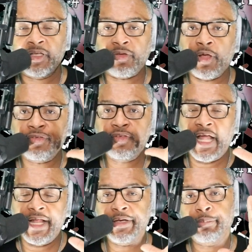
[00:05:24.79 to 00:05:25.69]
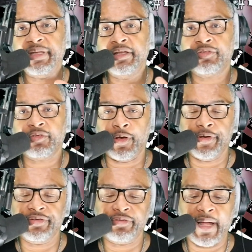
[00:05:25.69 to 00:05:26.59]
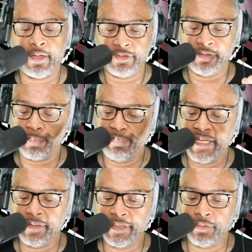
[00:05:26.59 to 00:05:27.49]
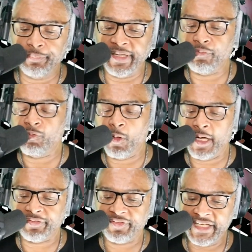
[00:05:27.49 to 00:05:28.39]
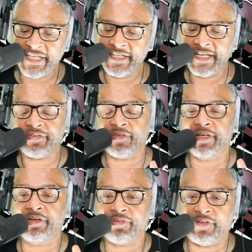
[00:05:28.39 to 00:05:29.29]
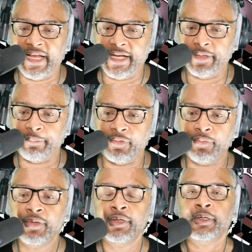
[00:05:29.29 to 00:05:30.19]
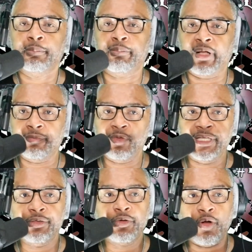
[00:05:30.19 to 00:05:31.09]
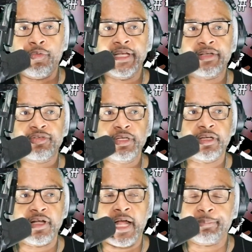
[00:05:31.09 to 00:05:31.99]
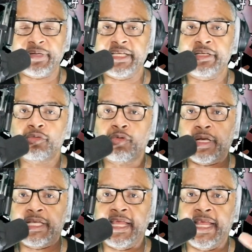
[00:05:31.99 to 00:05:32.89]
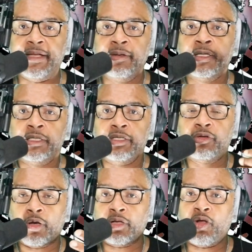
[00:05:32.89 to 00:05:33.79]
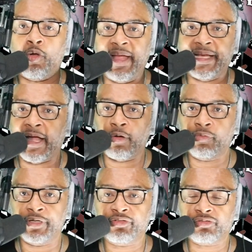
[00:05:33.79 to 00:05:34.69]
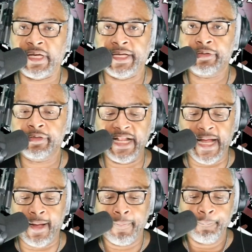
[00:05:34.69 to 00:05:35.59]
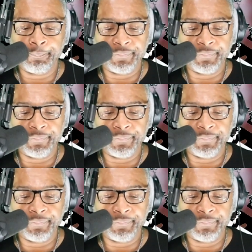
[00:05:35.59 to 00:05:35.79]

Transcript: So it's nothing to be discouraged about. You could be a little bit rusty, that's understandable, but when you go into the company, you're going to get you're going to go back out with a trainer. Now,